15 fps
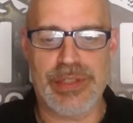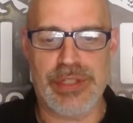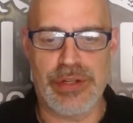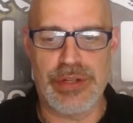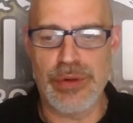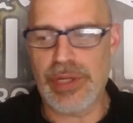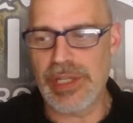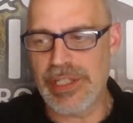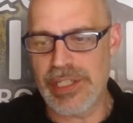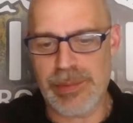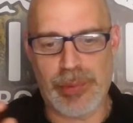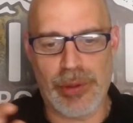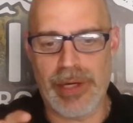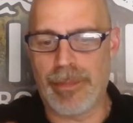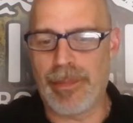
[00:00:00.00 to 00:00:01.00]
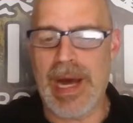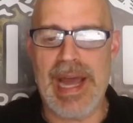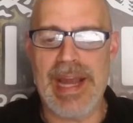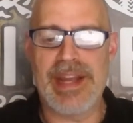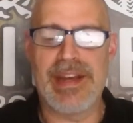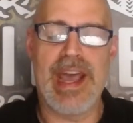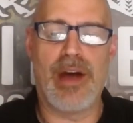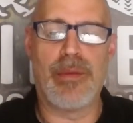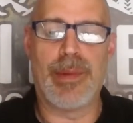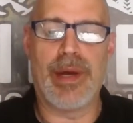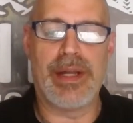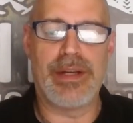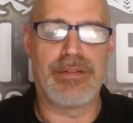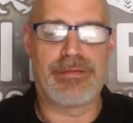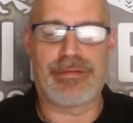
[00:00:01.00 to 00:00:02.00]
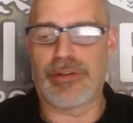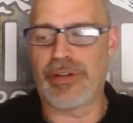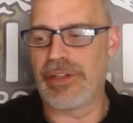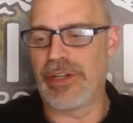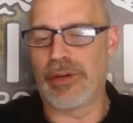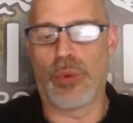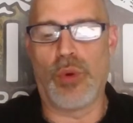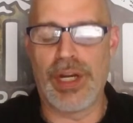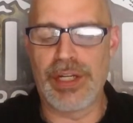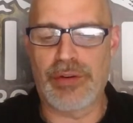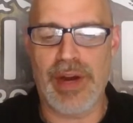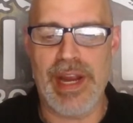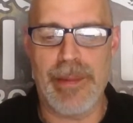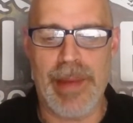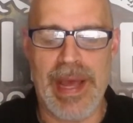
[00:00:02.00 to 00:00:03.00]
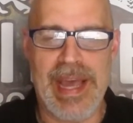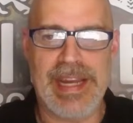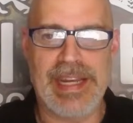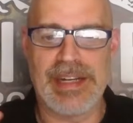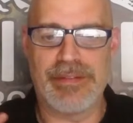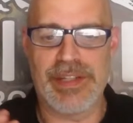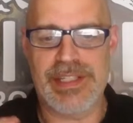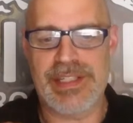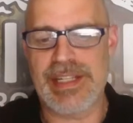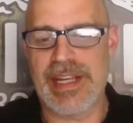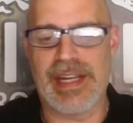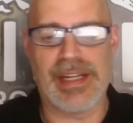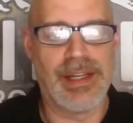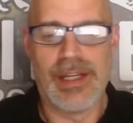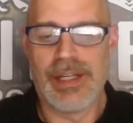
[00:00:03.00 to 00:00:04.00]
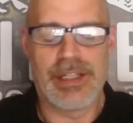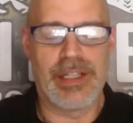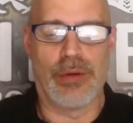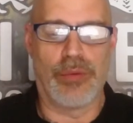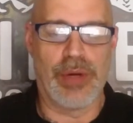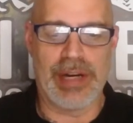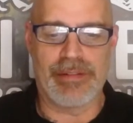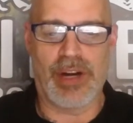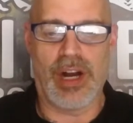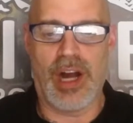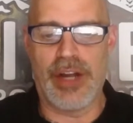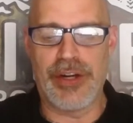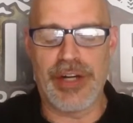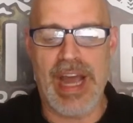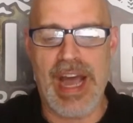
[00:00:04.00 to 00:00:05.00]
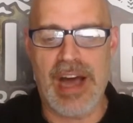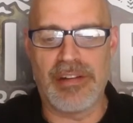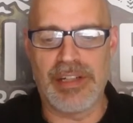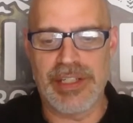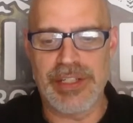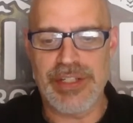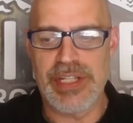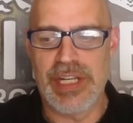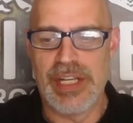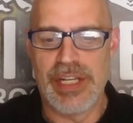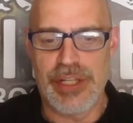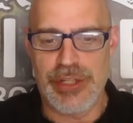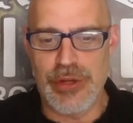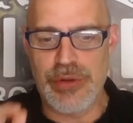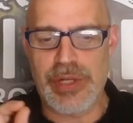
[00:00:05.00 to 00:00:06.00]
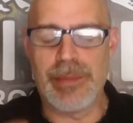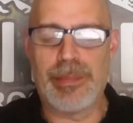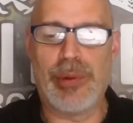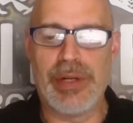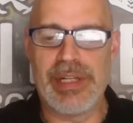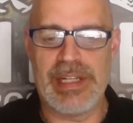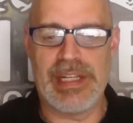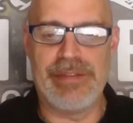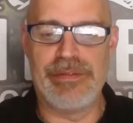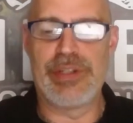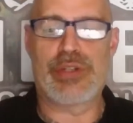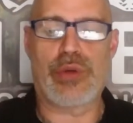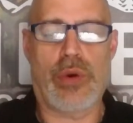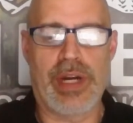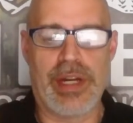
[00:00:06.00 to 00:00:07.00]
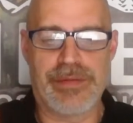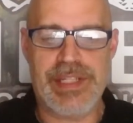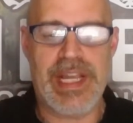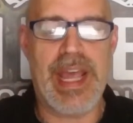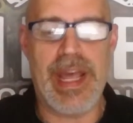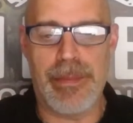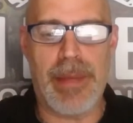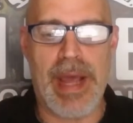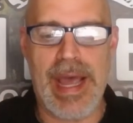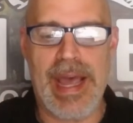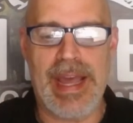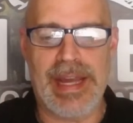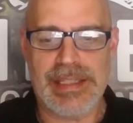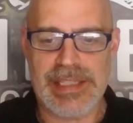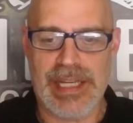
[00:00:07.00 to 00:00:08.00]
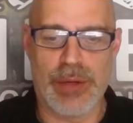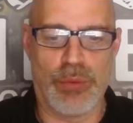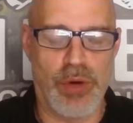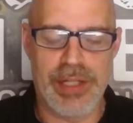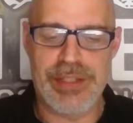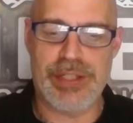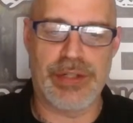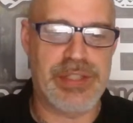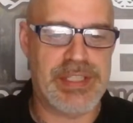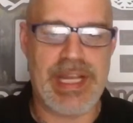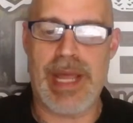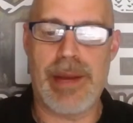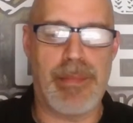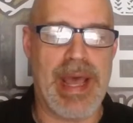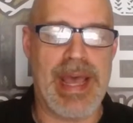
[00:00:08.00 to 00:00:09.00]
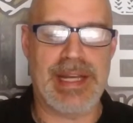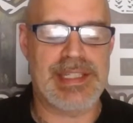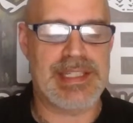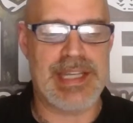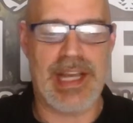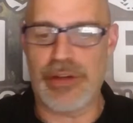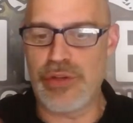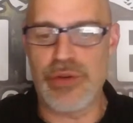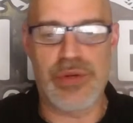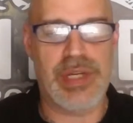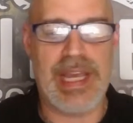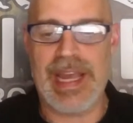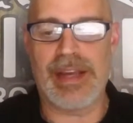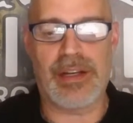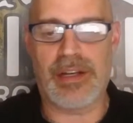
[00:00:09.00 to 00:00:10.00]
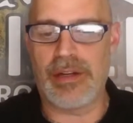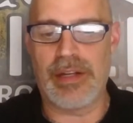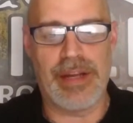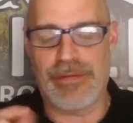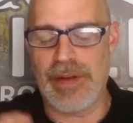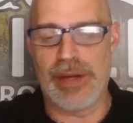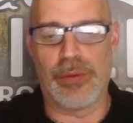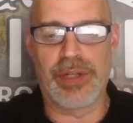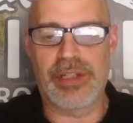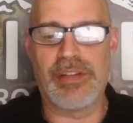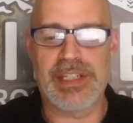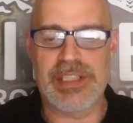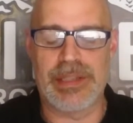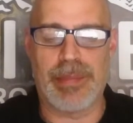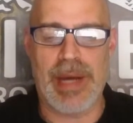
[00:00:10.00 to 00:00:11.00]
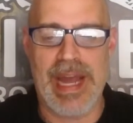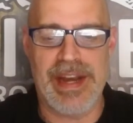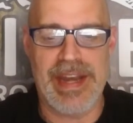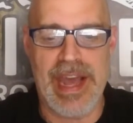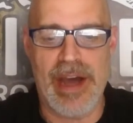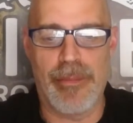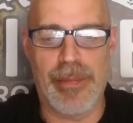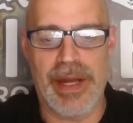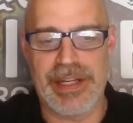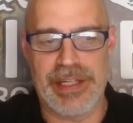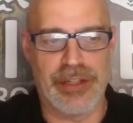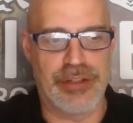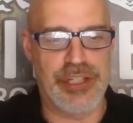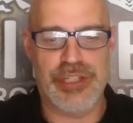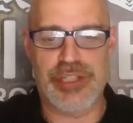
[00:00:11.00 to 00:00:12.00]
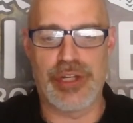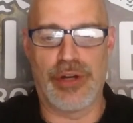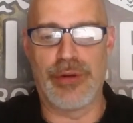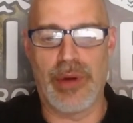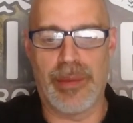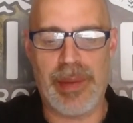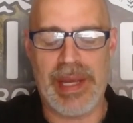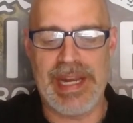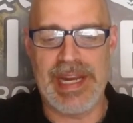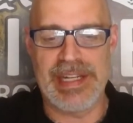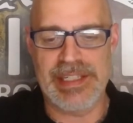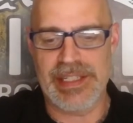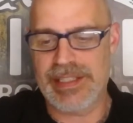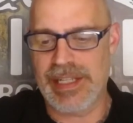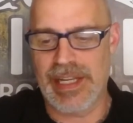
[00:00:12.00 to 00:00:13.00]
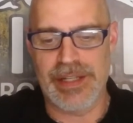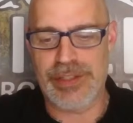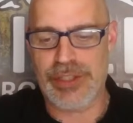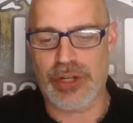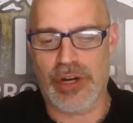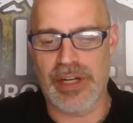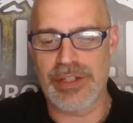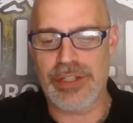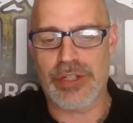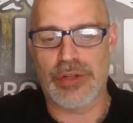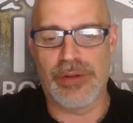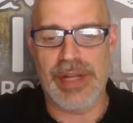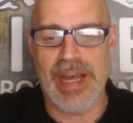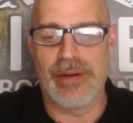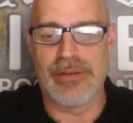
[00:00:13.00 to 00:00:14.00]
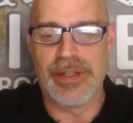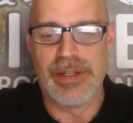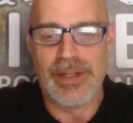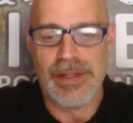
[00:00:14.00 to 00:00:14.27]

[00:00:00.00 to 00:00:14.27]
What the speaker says: So you can just put a buy it now button for your 1 gram bag. And if it's say, whatever, $100, you can put an inventory of 10 bags. And once those 10 bags sell, you can't, if anyone clicks the buy it now button, it'll just go to a page that says, sorry, sold out.